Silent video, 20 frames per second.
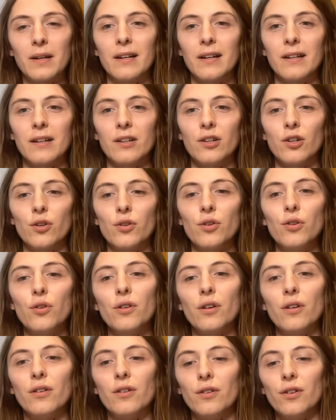you know you
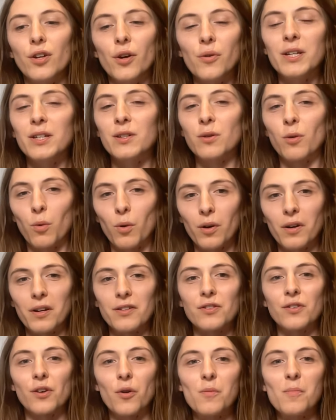you don't need to worry
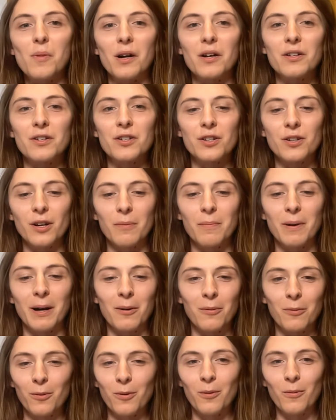so much
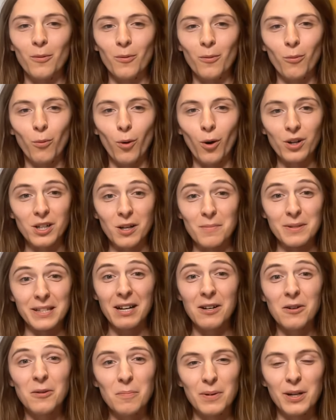about what comes
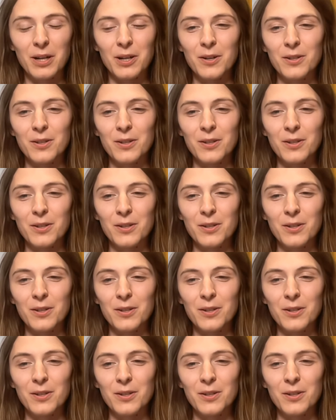out because